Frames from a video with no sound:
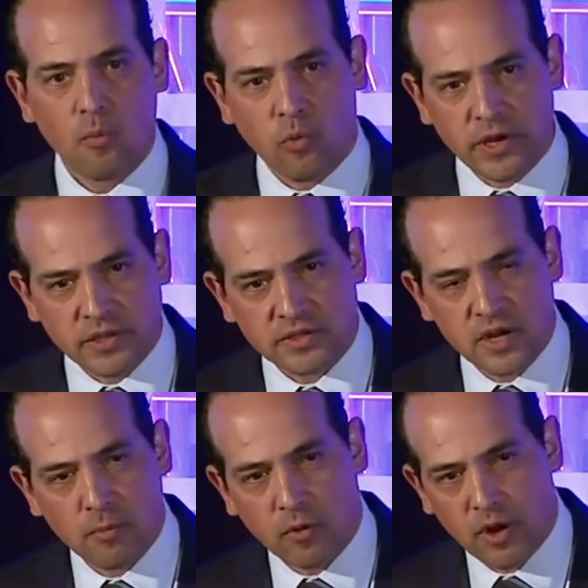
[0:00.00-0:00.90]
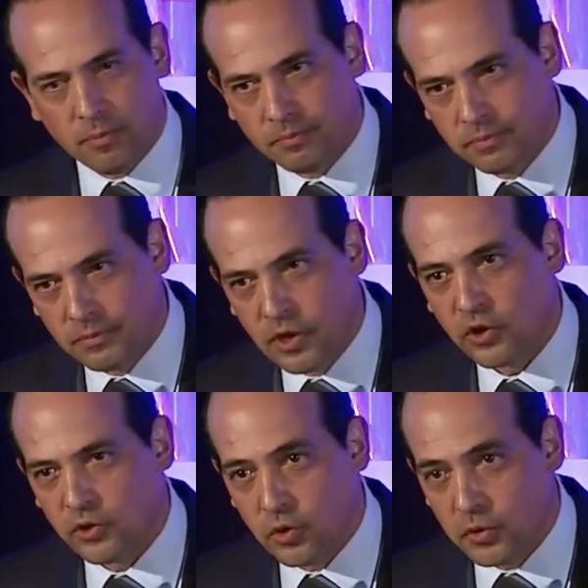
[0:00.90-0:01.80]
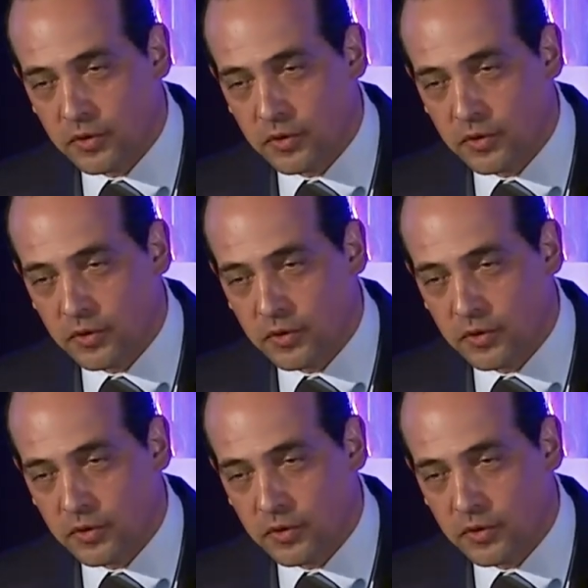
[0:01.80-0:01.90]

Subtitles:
Bring this number up, good